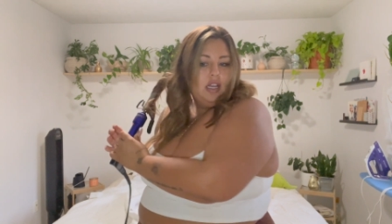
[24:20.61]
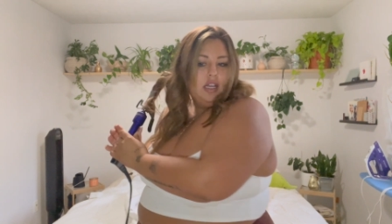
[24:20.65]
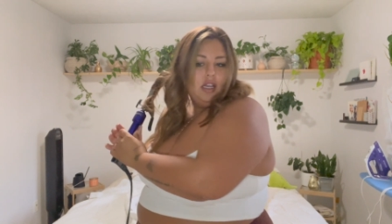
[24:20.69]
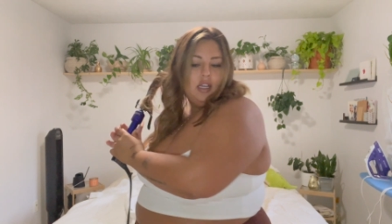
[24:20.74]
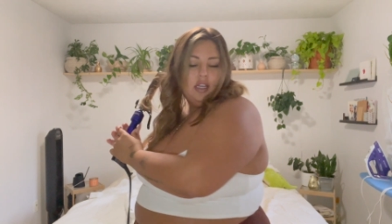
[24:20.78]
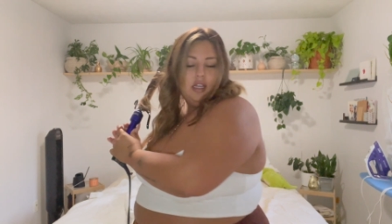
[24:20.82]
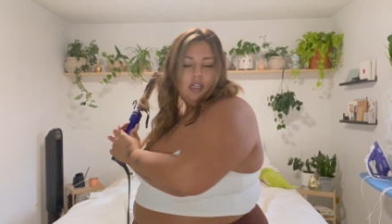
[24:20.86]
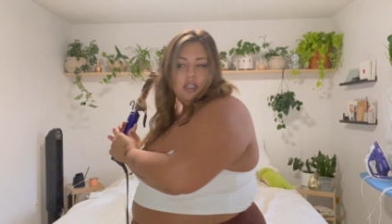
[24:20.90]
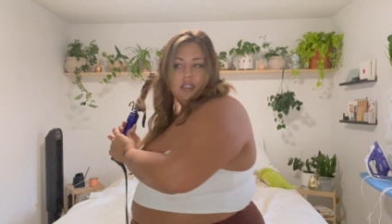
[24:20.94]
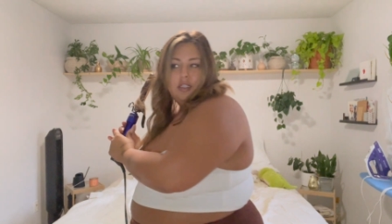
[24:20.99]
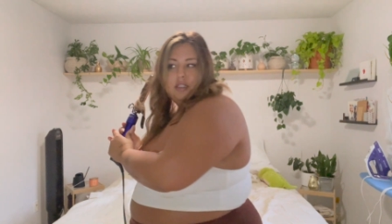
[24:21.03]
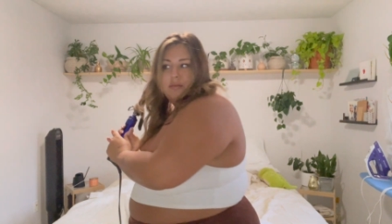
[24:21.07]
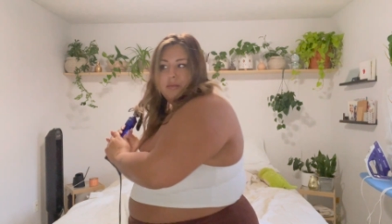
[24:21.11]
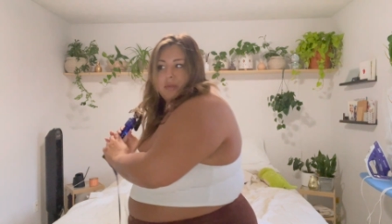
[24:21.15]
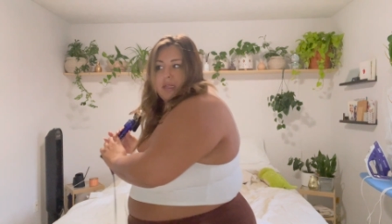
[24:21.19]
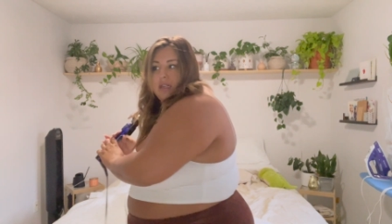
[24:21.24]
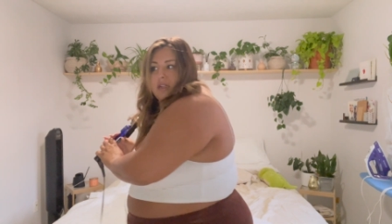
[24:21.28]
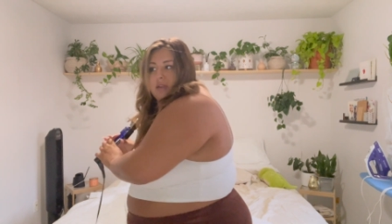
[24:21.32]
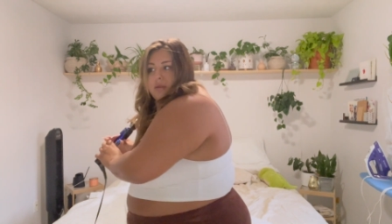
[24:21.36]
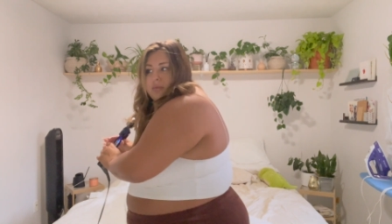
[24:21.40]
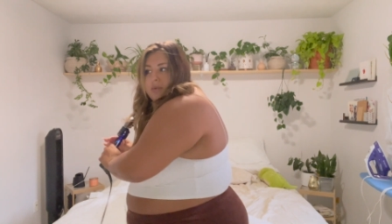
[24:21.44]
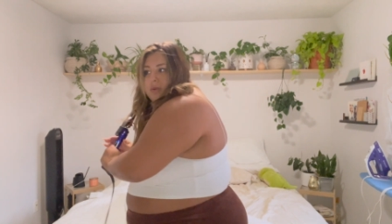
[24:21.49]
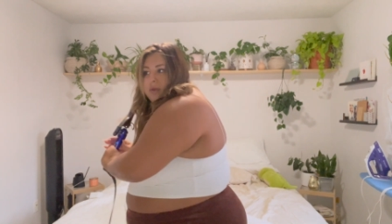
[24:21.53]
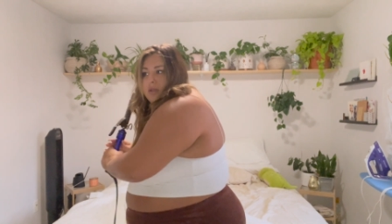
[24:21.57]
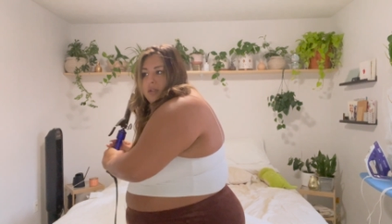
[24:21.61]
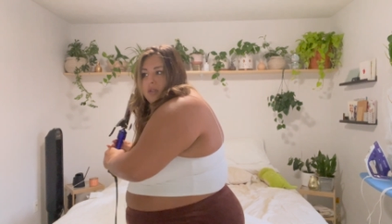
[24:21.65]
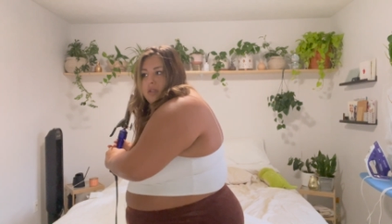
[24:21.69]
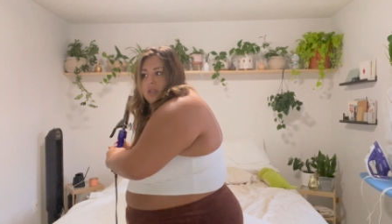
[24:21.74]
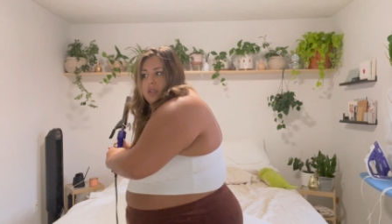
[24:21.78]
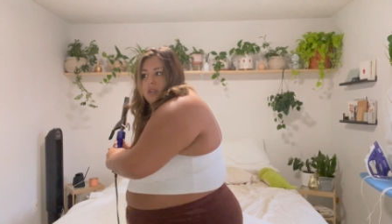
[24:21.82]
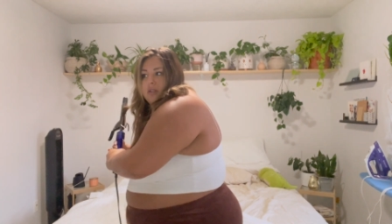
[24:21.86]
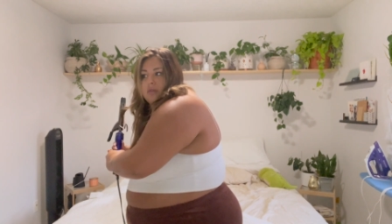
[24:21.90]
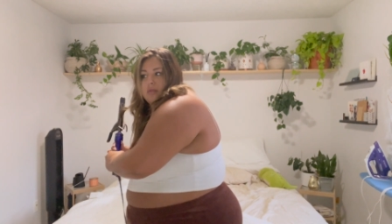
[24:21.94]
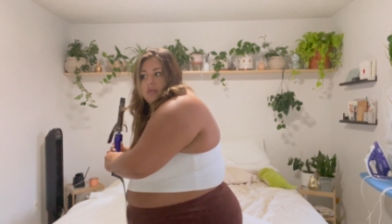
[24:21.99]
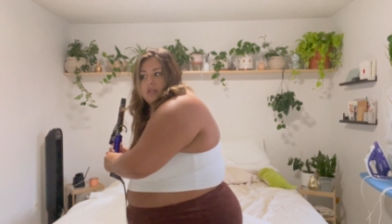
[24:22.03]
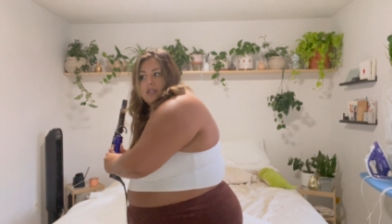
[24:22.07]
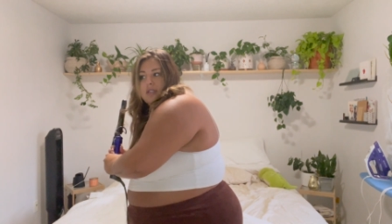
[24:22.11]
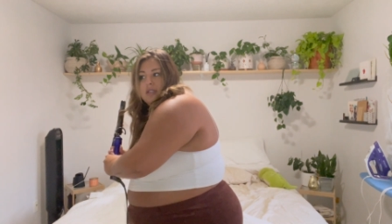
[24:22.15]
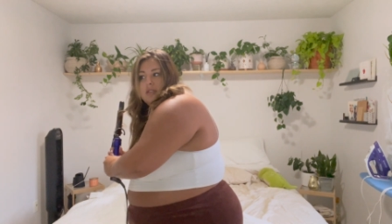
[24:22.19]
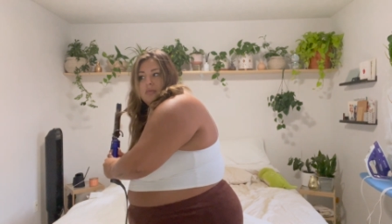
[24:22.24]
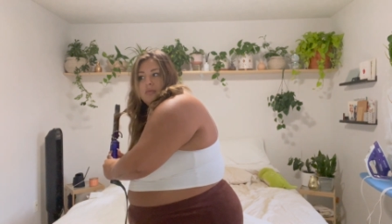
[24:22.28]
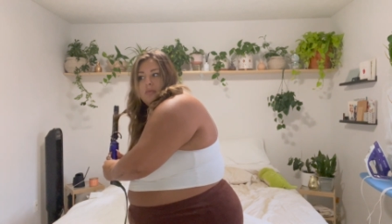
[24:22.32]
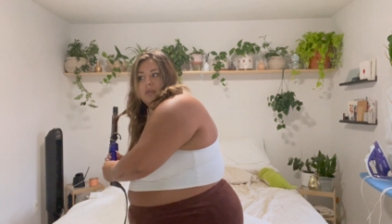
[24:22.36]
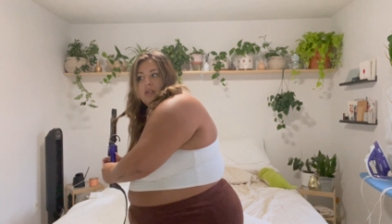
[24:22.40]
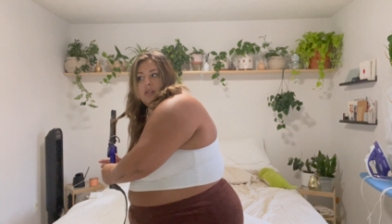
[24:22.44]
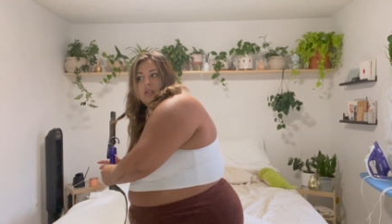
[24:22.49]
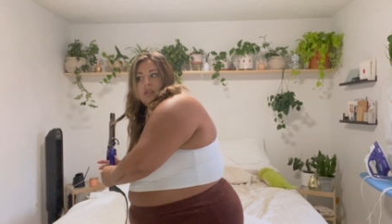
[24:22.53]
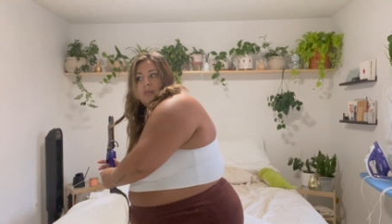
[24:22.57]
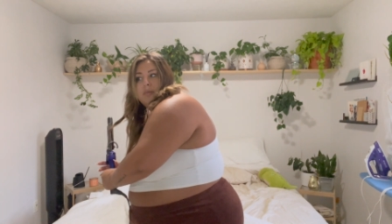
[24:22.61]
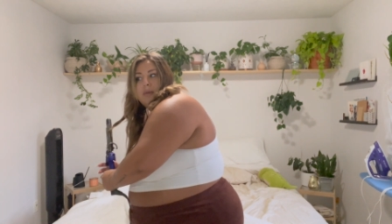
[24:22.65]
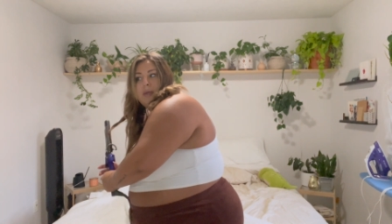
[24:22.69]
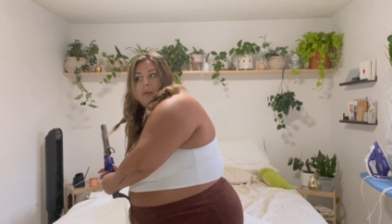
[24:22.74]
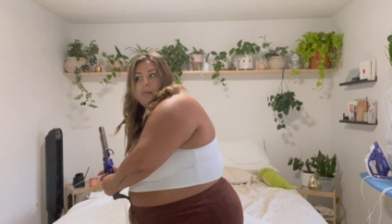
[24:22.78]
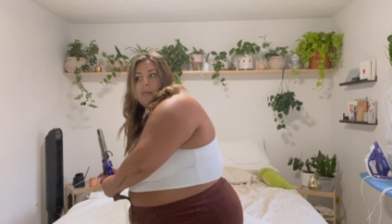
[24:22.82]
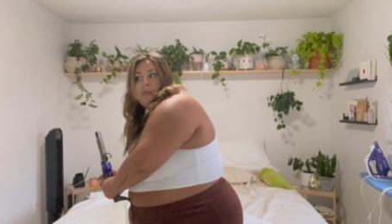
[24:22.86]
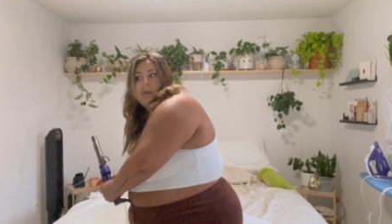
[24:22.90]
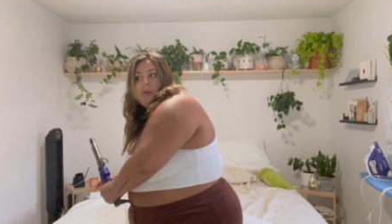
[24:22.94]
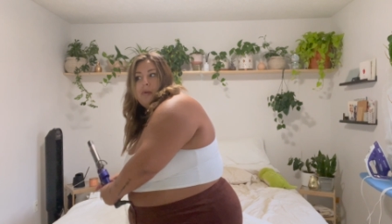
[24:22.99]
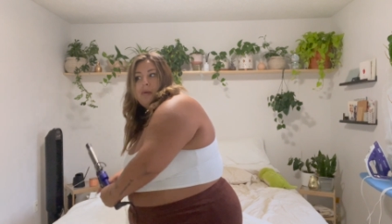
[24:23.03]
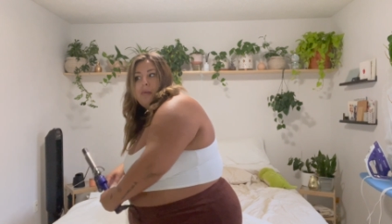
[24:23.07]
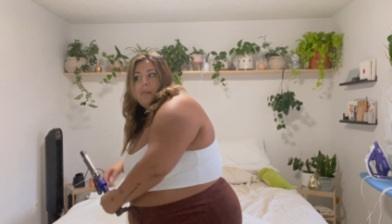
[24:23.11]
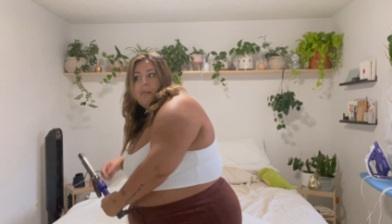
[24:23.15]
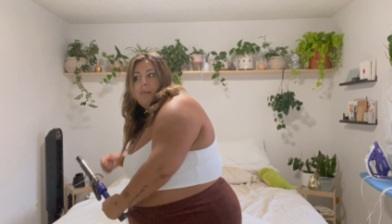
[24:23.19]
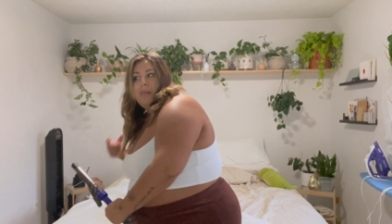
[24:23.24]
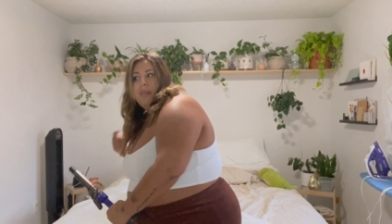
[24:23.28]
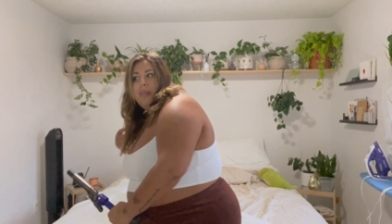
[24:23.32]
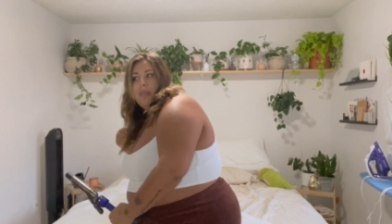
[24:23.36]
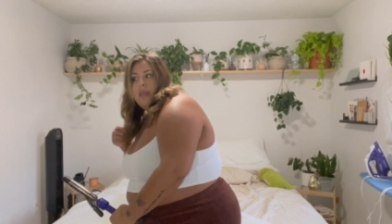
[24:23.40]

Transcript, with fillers: and met up with some other people,